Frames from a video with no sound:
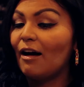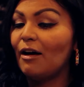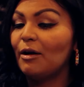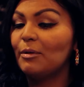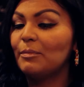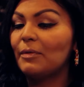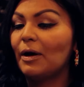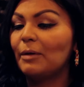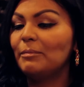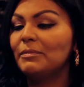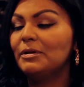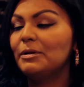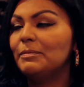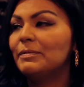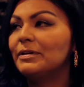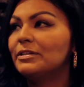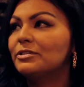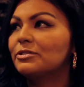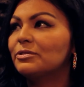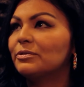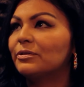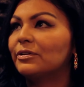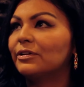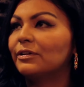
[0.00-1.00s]
I'm going to be
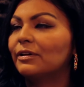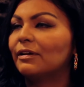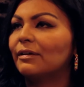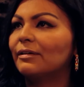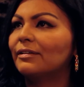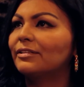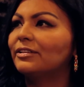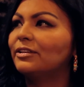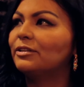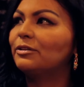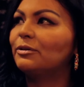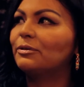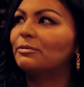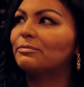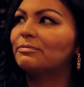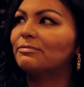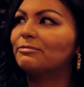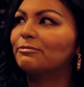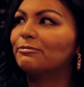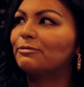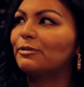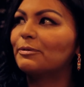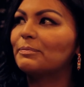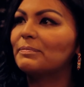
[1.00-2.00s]
touring.
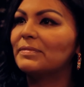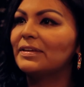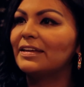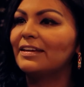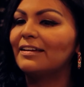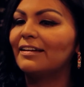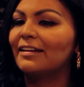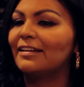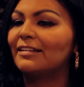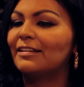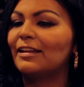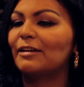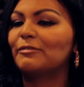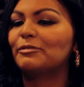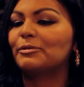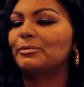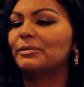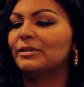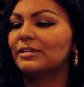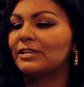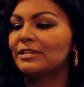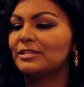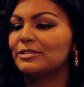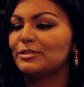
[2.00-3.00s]
For me, it never
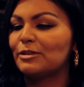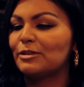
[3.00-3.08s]
really